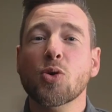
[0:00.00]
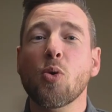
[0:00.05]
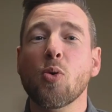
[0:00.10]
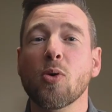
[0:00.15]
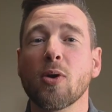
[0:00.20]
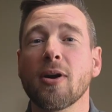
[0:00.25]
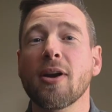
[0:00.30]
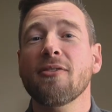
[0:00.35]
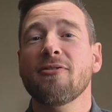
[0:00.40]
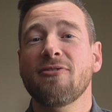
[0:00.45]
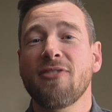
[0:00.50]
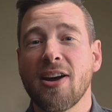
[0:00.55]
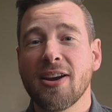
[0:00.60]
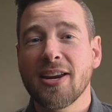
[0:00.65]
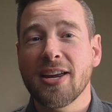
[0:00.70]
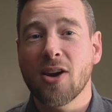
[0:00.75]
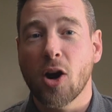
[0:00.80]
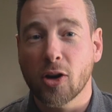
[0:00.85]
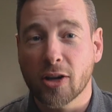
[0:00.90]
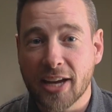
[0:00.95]
toward
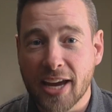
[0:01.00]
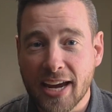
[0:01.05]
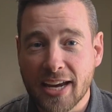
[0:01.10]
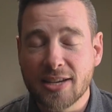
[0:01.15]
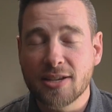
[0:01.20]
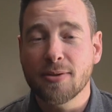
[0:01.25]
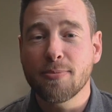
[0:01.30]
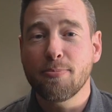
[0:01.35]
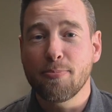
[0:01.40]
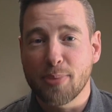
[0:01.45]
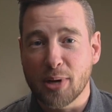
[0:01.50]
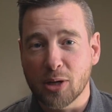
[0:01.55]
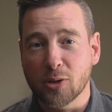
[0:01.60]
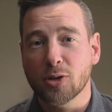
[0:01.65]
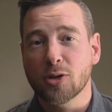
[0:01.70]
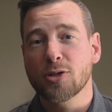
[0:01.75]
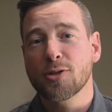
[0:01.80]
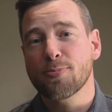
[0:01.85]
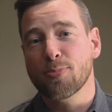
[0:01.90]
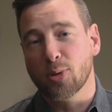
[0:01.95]
funding our Kingdom
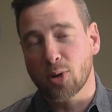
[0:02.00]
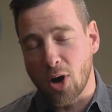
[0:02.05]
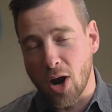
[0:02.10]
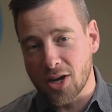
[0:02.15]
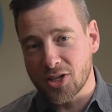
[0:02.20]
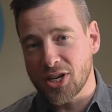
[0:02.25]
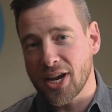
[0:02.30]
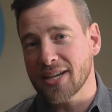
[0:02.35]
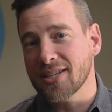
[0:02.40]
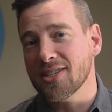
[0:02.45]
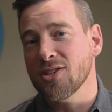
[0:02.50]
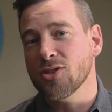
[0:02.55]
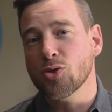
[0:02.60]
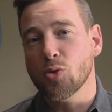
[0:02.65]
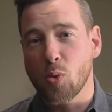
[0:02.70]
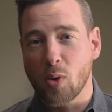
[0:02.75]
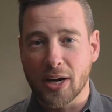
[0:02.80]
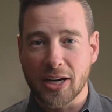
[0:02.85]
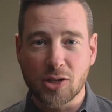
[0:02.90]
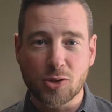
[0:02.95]
Builders projects in
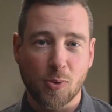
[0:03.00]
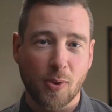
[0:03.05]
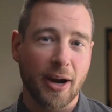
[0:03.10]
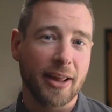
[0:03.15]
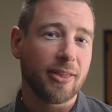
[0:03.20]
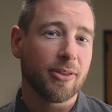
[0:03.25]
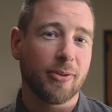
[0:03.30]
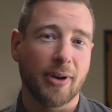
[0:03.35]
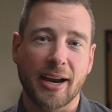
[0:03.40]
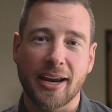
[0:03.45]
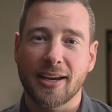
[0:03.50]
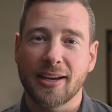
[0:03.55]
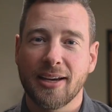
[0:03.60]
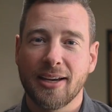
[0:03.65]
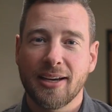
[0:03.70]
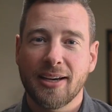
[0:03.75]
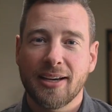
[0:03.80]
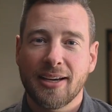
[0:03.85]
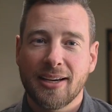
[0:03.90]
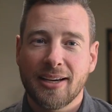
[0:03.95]
2023.
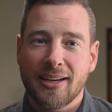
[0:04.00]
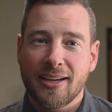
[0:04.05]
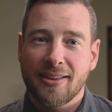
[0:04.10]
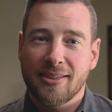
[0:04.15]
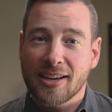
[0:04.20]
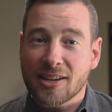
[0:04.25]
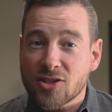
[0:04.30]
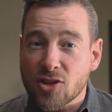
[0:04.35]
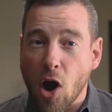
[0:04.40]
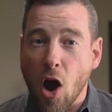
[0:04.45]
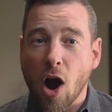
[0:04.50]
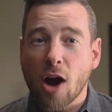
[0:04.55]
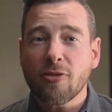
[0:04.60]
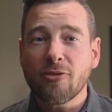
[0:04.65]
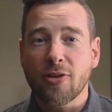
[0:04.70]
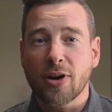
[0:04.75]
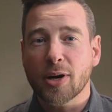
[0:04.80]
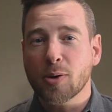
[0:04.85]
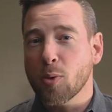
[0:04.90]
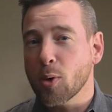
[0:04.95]
This
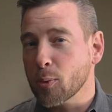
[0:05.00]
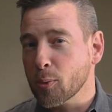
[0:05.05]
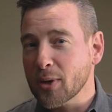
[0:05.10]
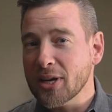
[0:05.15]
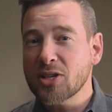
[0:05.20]
offering will